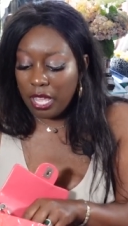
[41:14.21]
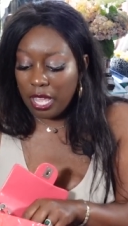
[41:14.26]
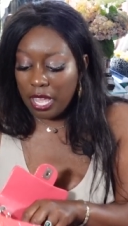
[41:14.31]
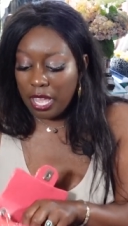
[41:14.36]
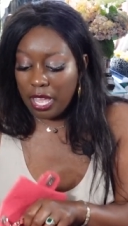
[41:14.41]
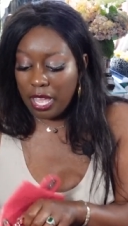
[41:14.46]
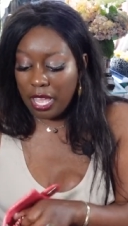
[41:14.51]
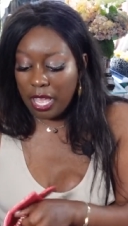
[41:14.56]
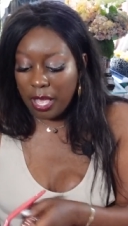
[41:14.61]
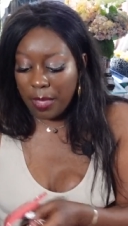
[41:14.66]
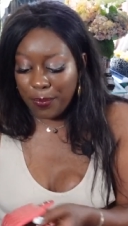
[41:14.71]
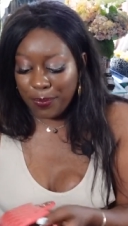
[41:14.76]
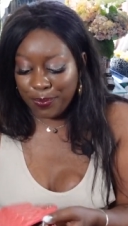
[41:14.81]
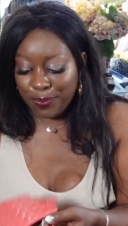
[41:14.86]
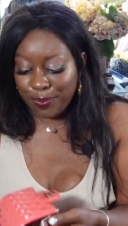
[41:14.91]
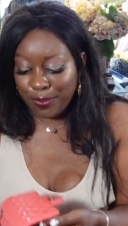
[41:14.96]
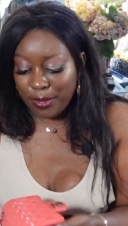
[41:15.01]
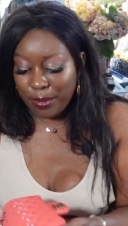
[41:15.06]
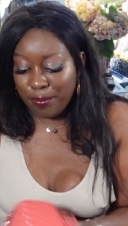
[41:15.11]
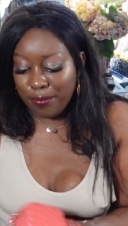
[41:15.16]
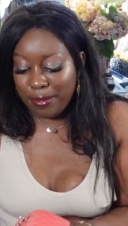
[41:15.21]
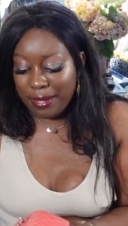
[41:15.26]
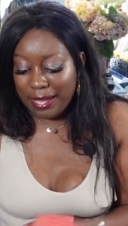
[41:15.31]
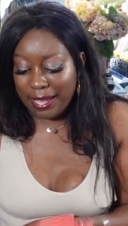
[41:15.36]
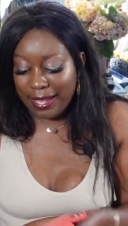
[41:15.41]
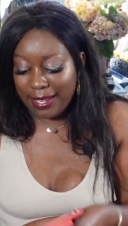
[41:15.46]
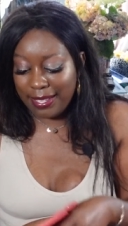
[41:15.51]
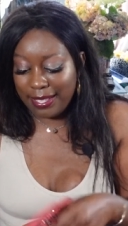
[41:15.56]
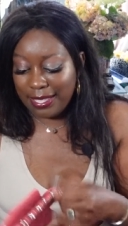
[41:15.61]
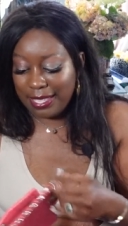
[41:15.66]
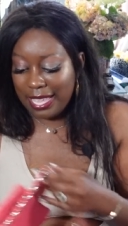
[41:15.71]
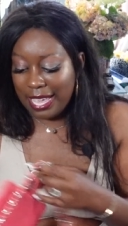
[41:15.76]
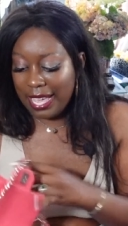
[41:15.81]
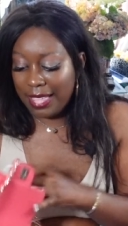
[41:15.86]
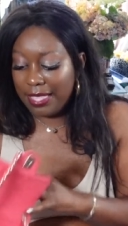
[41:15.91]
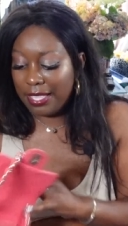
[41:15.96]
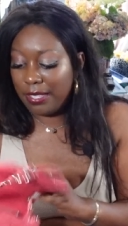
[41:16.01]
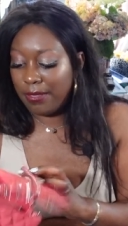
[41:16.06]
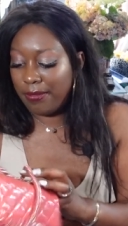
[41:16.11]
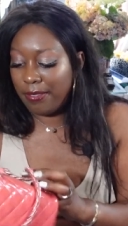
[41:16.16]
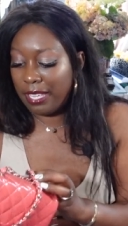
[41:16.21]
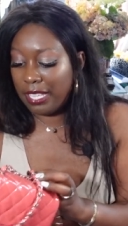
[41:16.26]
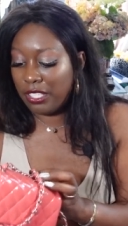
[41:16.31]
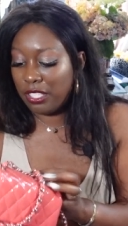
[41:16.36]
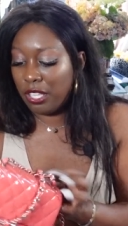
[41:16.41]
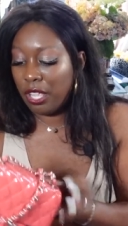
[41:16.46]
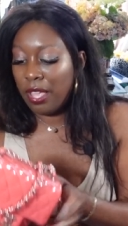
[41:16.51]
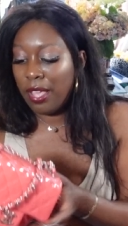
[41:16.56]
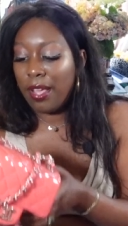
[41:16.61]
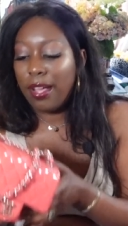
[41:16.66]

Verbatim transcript: But yeah, this fits